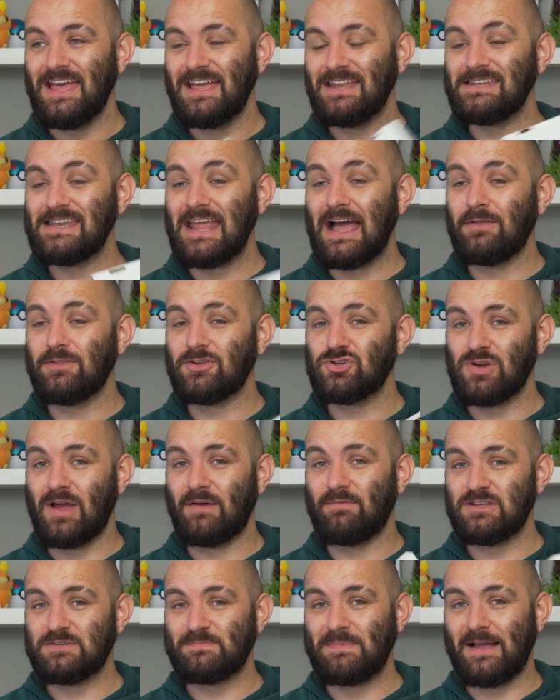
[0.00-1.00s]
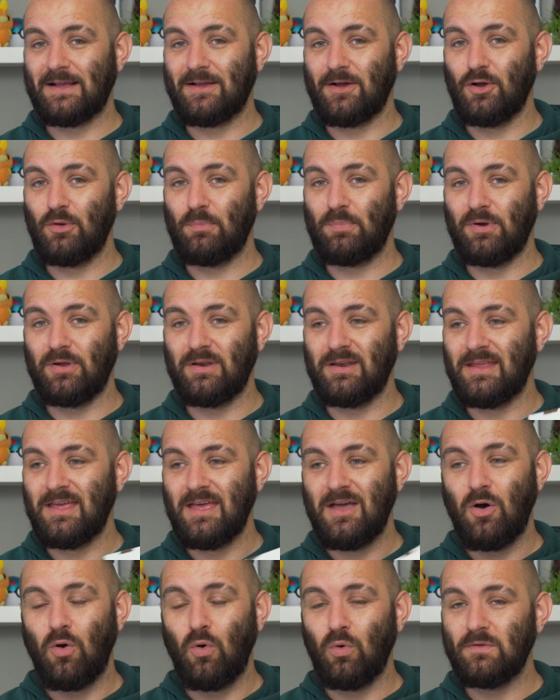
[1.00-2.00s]
Now that travel is back open,
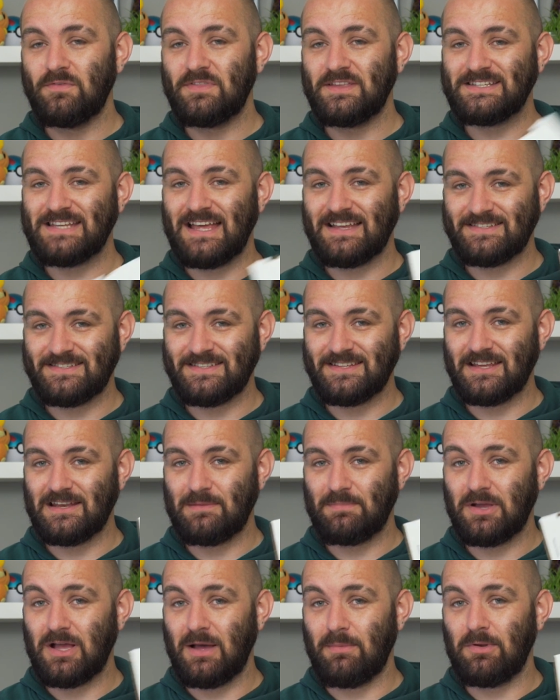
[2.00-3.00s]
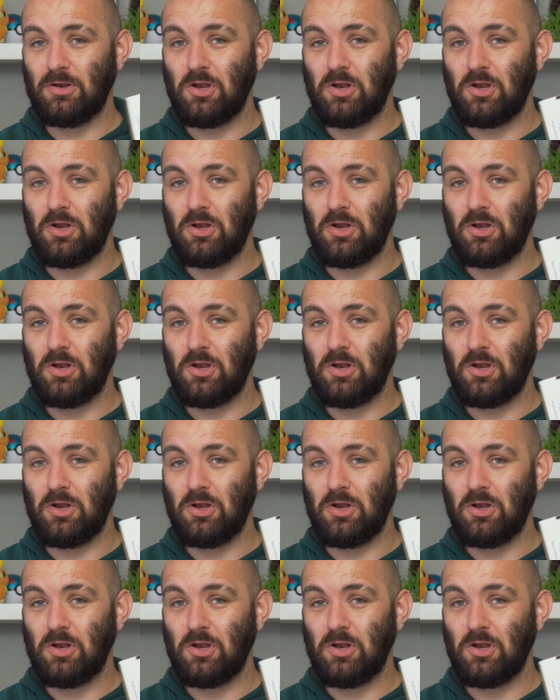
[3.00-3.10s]
all of the tests are gonna become a